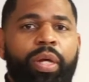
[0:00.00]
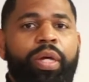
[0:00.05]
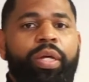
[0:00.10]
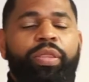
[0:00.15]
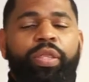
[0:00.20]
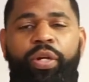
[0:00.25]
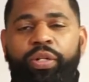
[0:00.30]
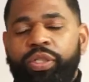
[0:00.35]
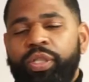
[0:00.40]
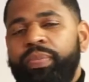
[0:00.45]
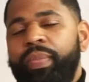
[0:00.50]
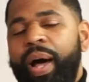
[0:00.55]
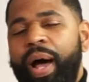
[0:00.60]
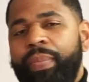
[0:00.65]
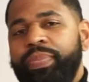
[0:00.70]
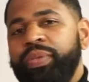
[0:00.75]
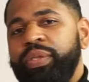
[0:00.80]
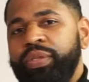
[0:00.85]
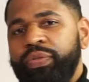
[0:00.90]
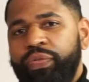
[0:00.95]
there's some
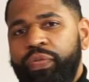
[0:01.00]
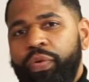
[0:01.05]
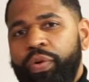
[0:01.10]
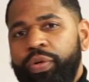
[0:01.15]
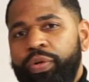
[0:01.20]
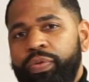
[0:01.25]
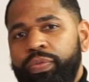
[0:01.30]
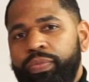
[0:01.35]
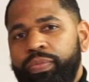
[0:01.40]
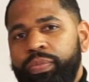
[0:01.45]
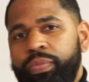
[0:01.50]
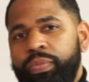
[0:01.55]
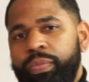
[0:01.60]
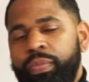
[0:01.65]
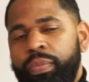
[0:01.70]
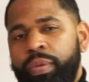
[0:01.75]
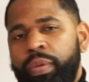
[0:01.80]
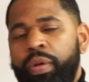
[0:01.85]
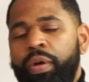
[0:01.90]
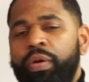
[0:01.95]
options for you.
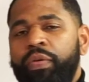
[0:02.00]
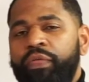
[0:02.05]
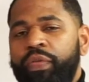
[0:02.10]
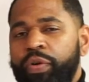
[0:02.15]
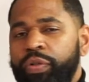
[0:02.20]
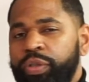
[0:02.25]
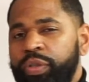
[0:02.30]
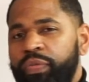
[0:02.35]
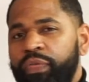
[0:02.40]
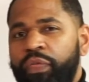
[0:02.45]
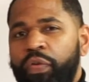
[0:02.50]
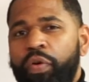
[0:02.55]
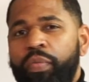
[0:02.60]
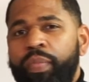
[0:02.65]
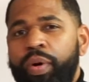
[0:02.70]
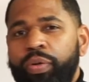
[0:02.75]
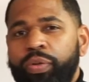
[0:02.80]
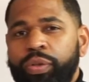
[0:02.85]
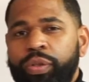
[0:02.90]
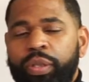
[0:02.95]
First and
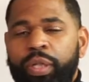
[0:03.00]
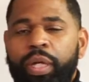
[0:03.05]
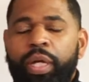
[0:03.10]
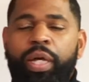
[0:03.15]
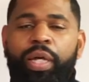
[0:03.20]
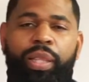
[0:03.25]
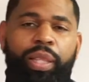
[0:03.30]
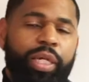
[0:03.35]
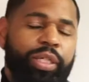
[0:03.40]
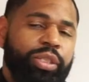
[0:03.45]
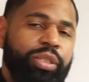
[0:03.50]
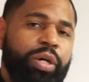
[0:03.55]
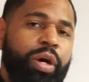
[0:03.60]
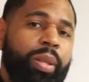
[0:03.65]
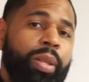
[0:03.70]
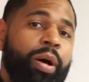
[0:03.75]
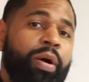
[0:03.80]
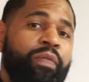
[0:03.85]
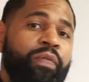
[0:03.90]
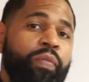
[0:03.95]
foremost, let's
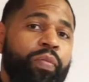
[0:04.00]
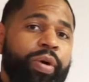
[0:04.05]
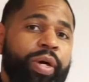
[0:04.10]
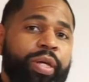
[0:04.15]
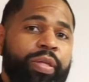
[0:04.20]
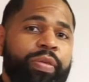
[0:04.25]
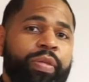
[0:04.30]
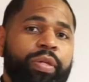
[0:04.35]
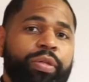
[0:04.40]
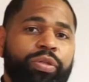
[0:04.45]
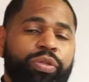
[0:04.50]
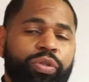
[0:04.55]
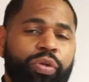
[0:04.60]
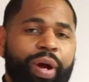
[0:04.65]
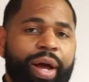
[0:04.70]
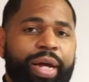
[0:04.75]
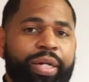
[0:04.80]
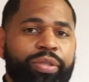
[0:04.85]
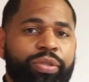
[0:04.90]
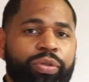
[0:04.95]
start off with
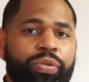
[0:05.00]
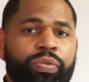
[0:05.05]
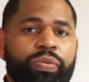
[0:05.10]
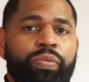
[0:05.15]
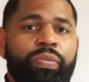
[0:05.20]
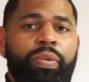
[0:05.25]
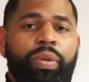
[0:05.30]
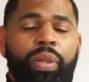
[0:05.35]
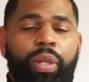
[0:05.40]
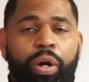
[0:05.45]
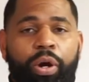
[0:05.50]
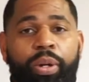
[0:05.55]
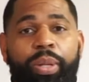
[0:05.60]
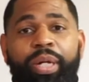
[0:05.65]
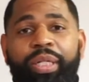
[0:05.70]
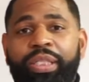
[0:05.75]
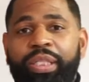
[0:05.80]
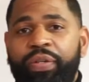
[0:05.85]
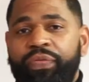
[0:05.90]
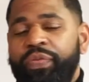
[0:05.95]
trying to learn
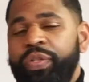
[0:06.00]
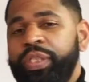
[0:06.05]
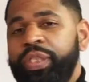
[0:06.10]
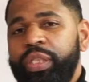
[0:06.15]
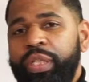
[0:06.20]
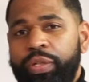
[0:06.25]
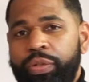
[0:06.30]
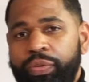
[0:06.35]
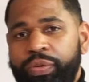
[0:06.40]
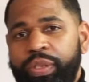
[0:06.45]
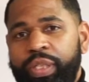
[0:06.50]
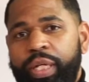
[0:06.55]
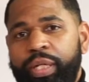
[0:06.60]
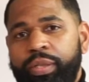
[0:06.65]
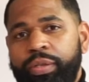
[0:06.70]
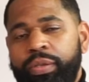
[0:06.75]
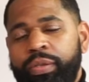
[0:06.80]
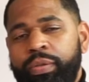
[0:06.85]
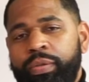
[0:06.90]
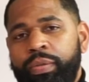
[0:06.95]
a different skill set.
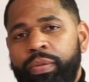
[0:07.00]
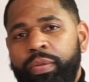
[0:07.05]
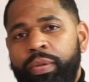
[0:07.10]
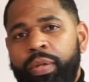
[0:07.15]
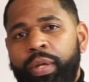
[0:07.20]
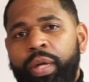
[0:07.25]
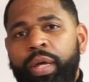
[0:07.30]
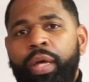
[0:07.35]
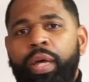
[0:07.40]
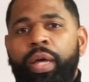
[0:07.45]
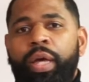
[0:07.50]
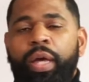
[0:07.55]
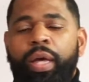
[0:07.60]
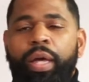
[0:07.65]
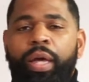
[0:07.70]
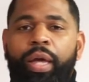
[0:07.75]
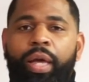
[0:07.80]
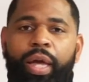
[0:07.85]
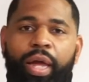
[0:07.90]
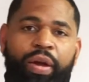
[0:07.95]

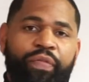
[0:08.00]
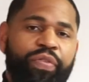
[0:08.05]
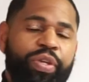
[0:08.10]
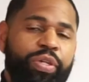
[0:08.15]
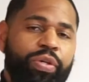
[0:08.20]
Every